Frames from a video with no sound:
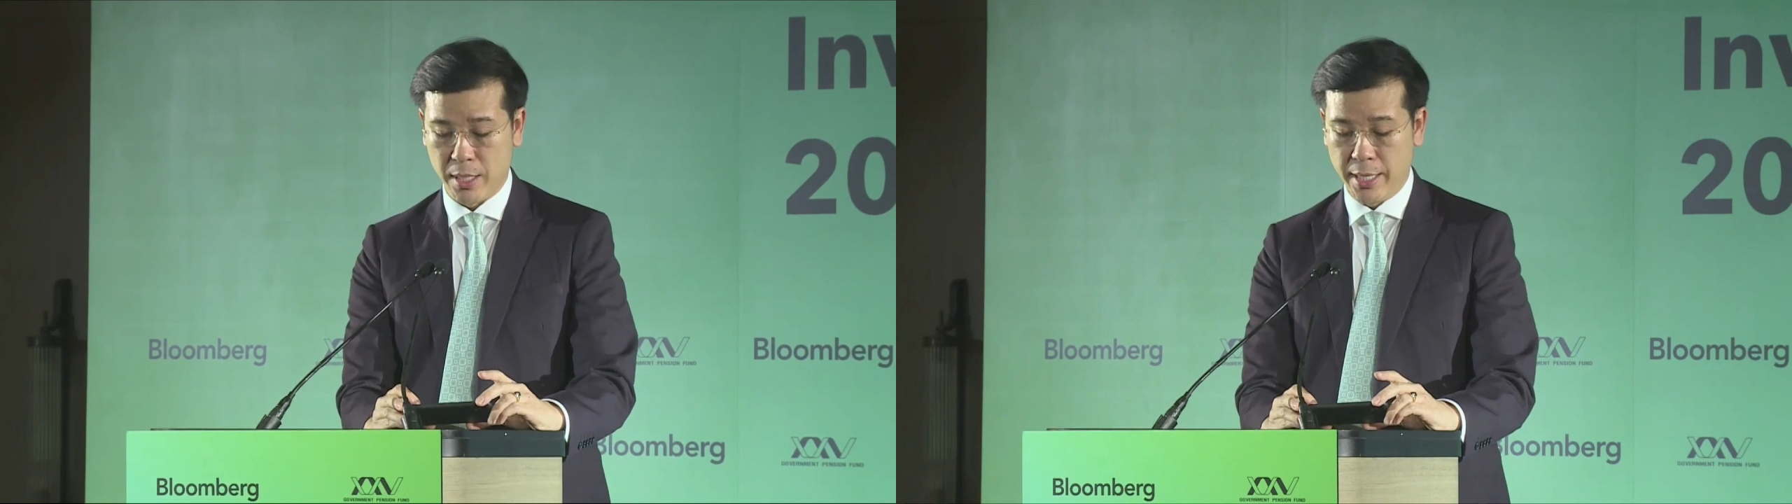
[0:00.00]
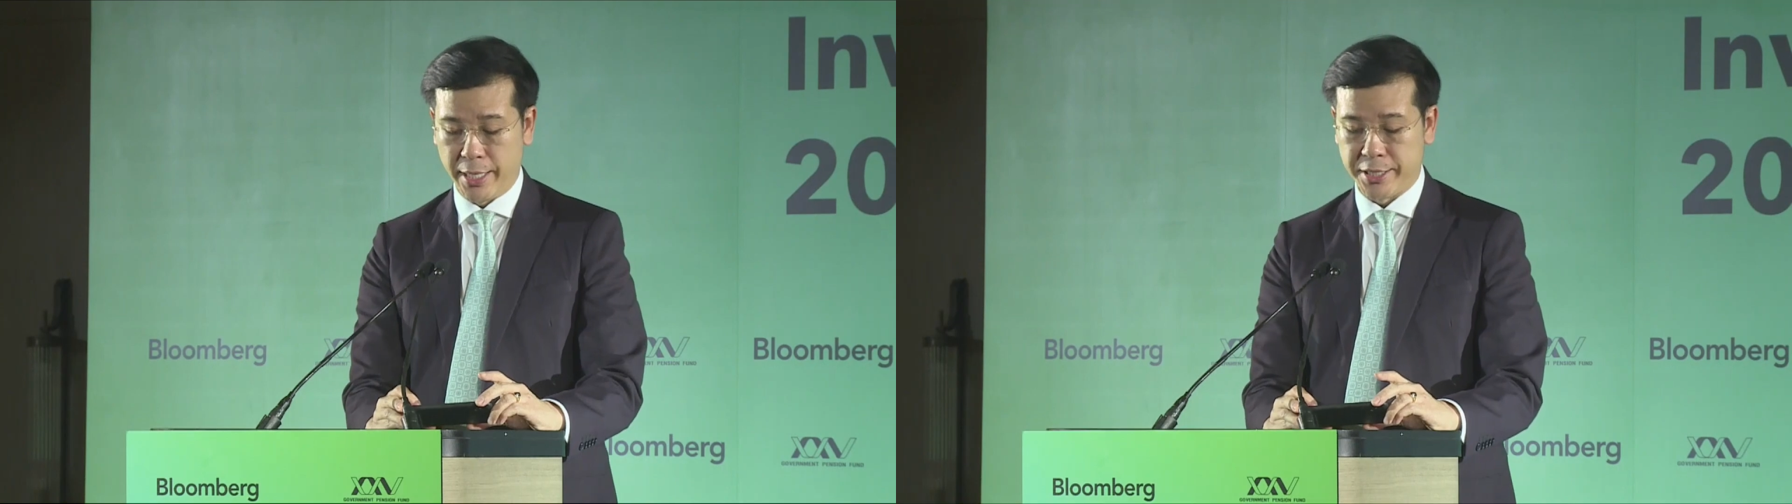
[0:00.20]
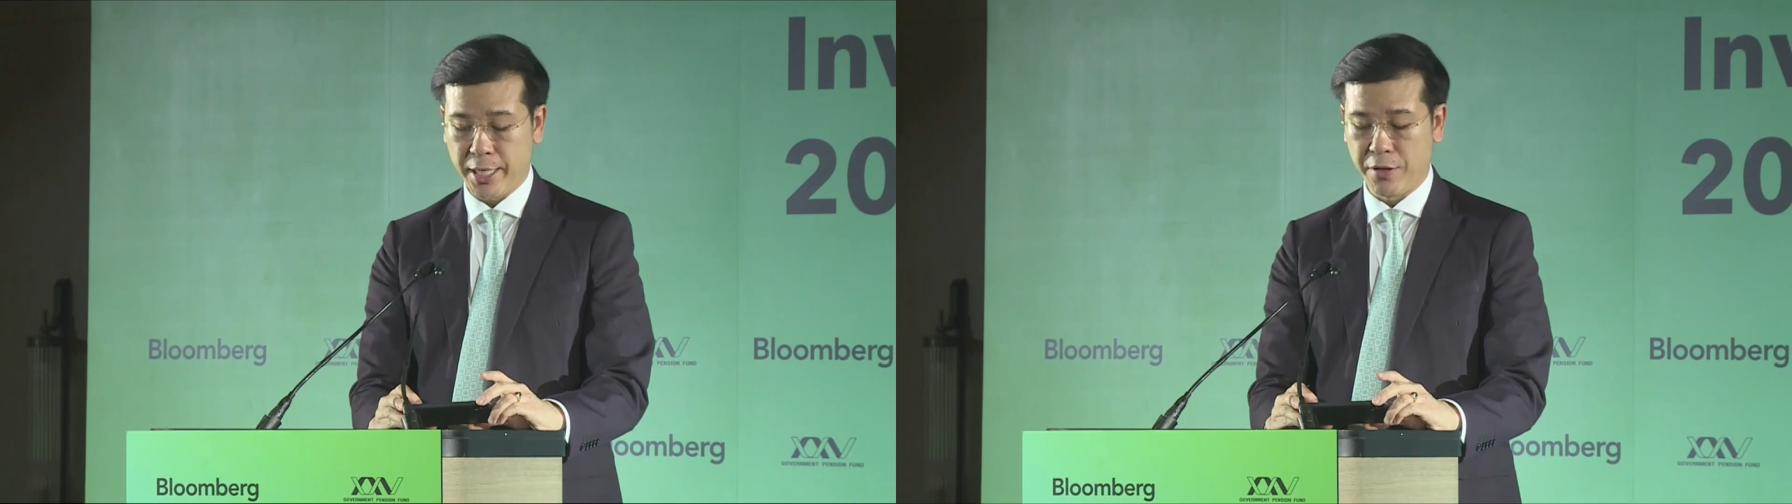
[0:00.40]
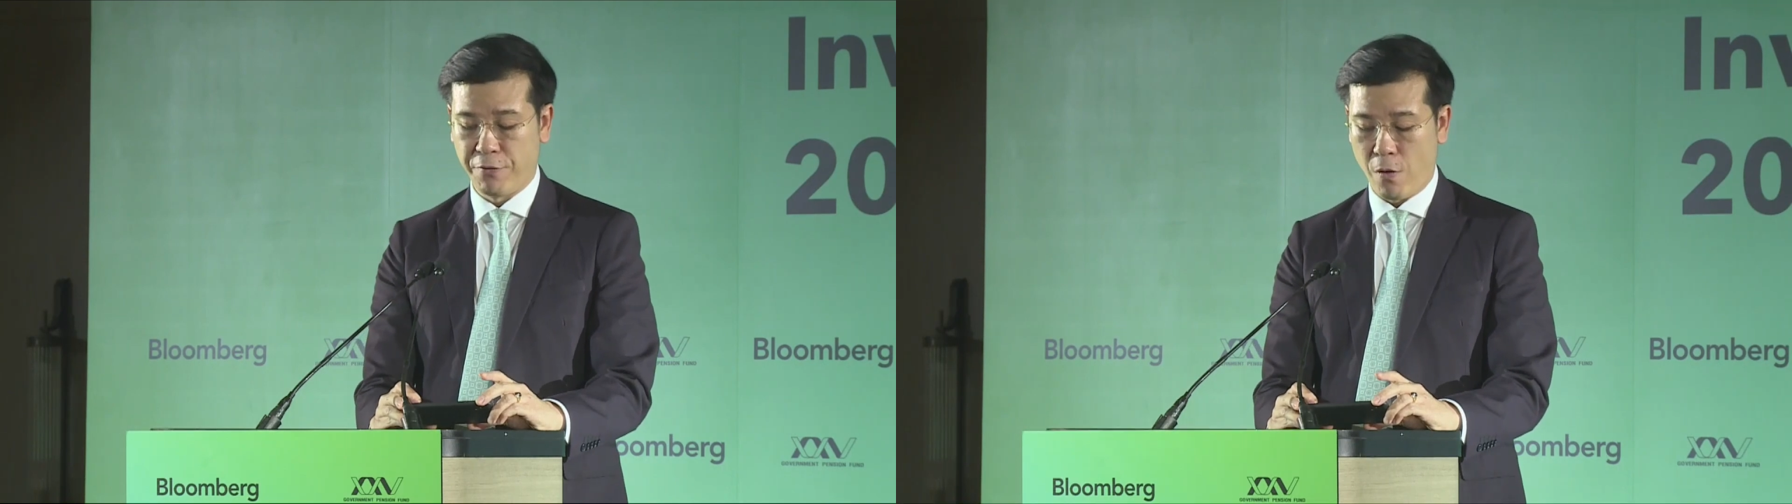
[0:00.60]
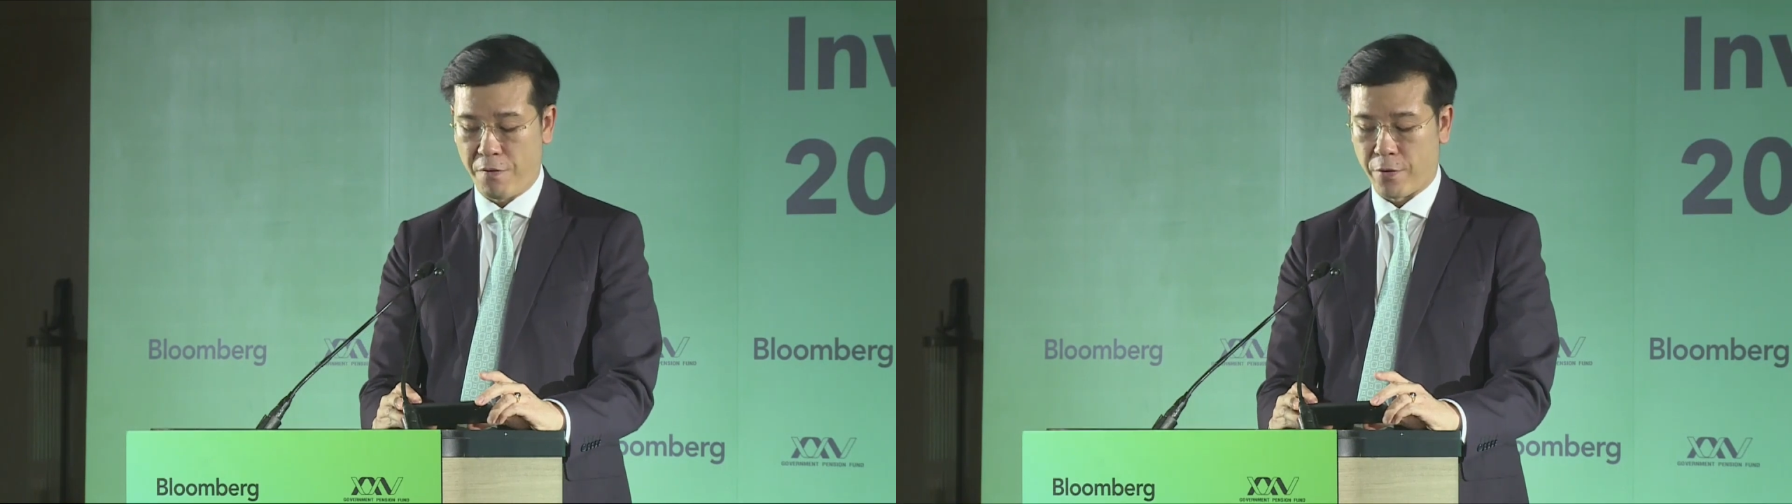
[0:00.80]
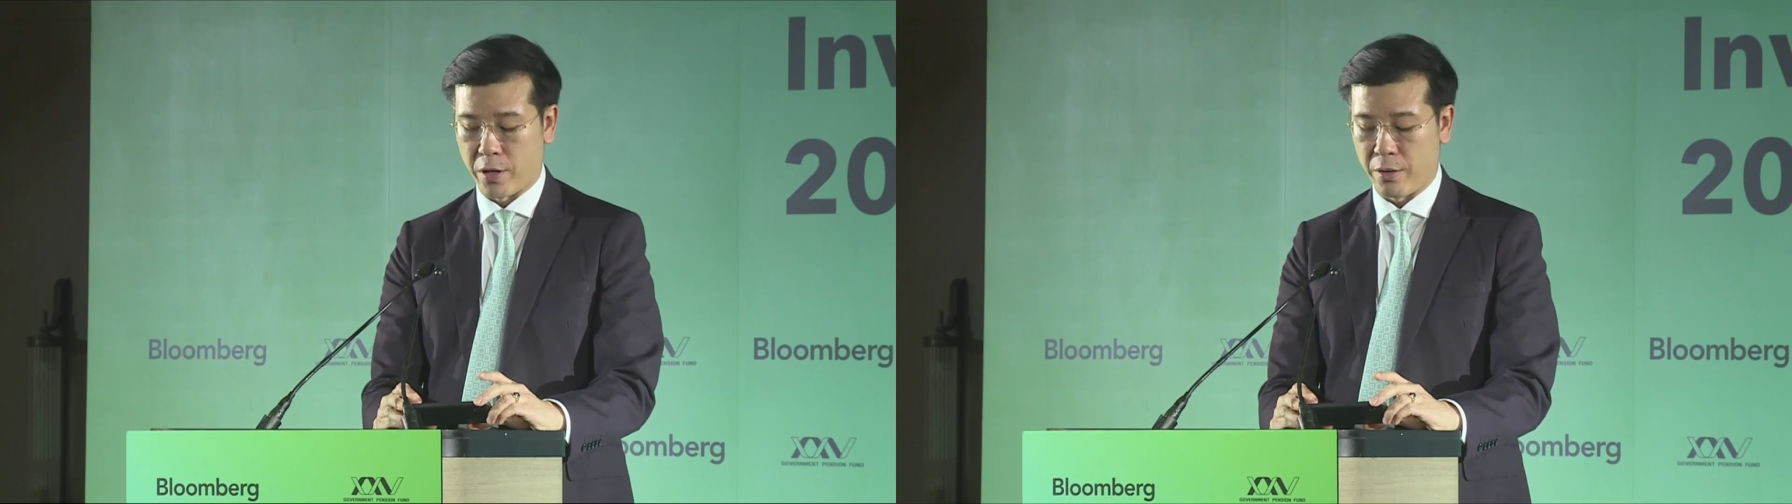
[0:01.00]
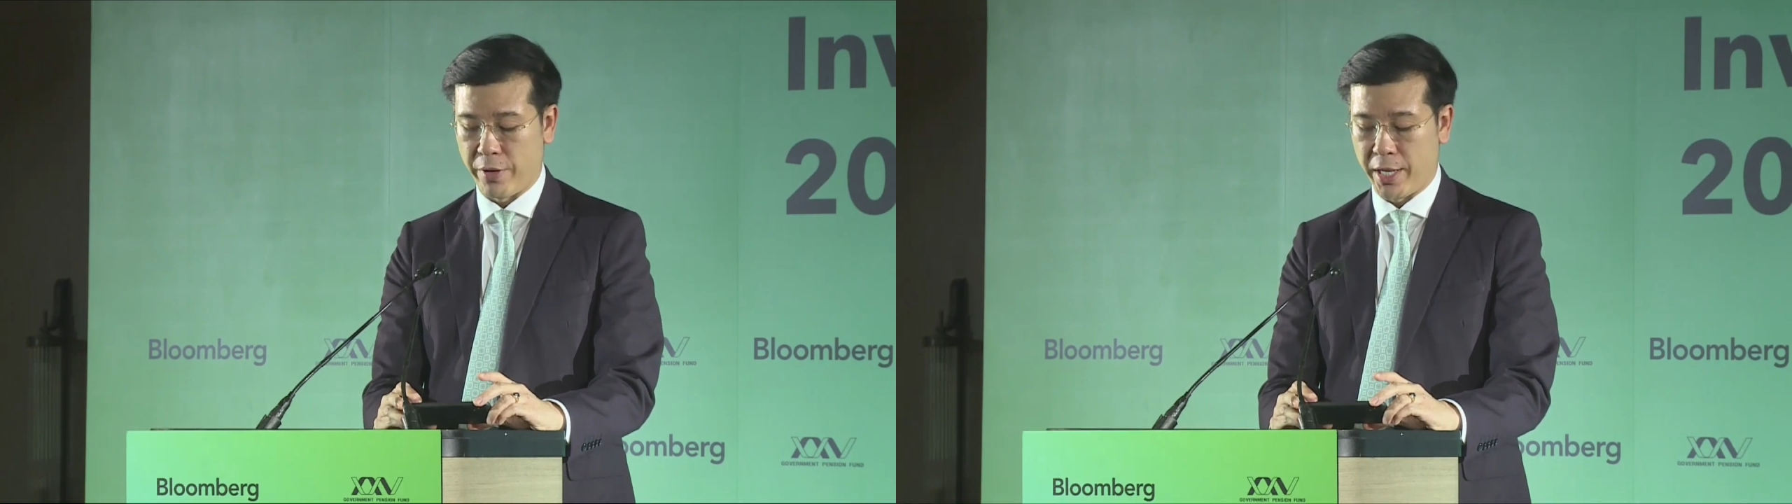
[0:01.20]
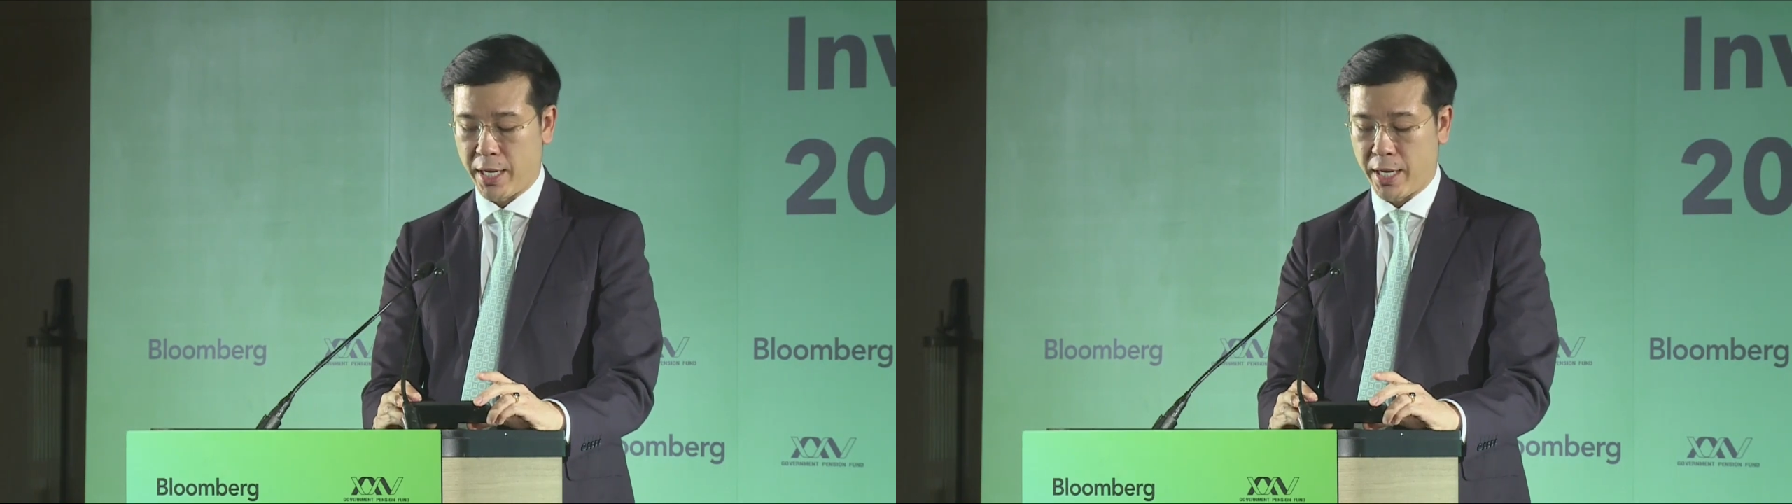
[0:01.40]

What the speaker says: is at the forefront when it